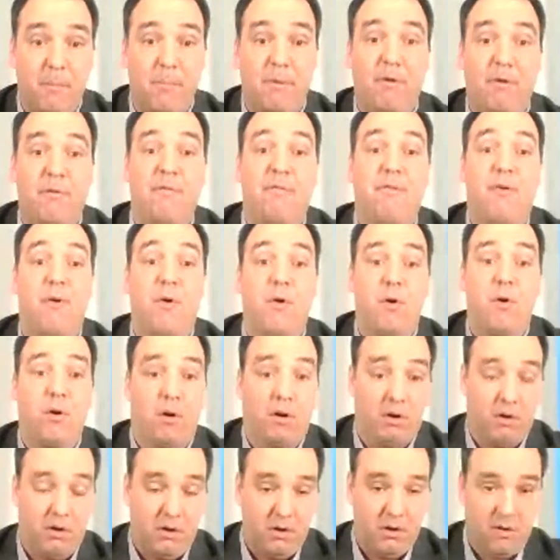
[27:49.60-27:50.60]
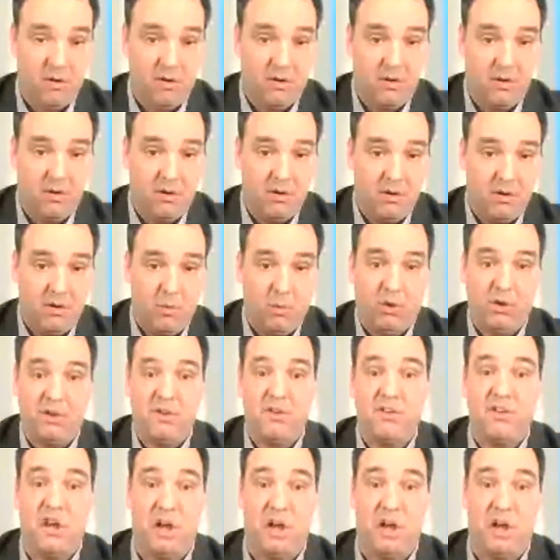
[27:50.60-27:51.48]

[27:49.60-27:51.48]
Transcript: before we're